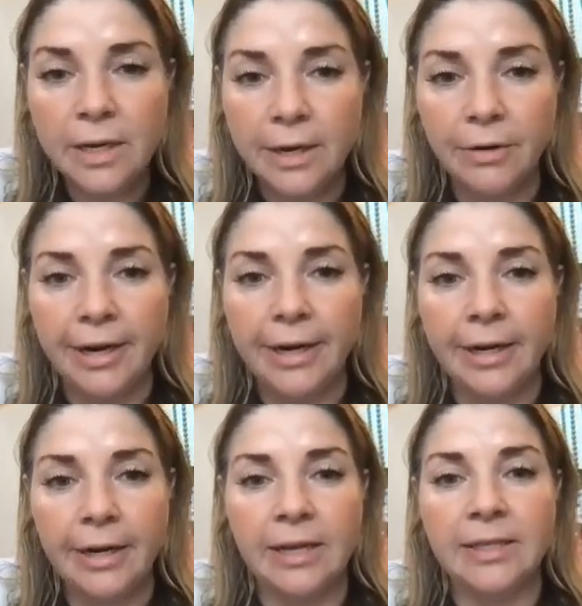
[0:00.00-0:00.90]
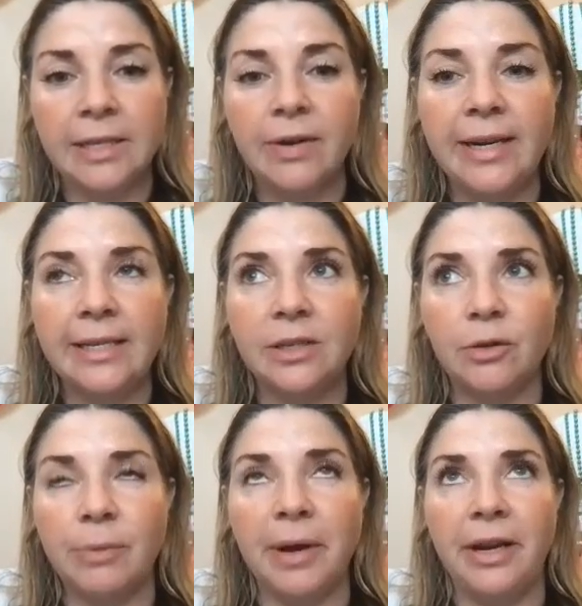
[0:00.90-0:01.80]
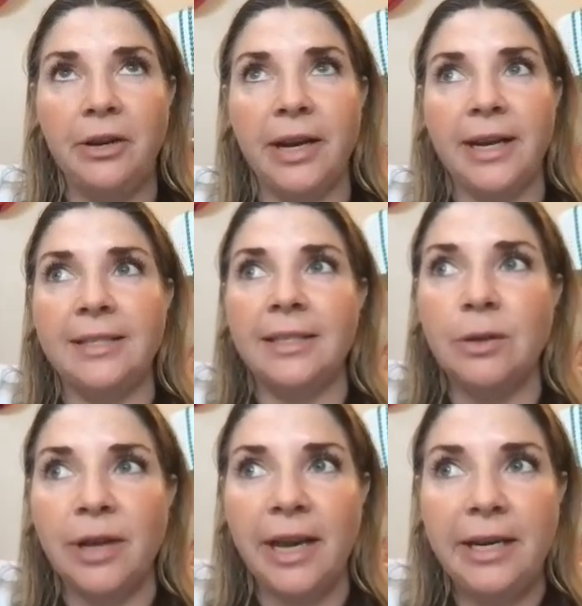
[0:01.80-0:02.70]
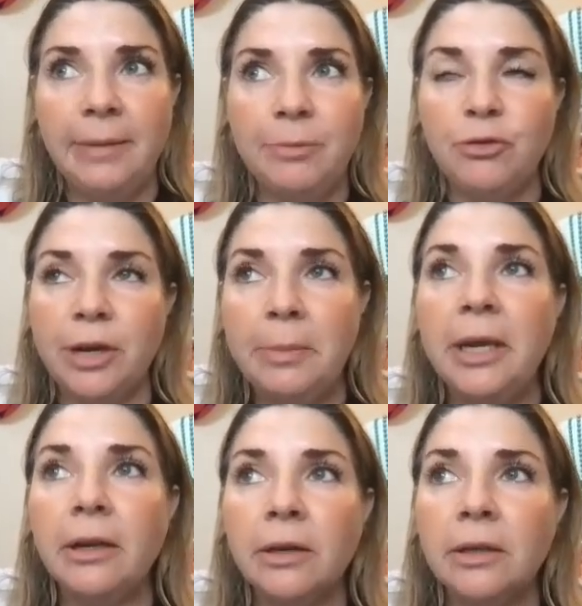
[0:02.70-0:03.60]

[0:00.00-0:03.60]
I agree. And also, it is still reminding you guys it's okay to keep dreaming.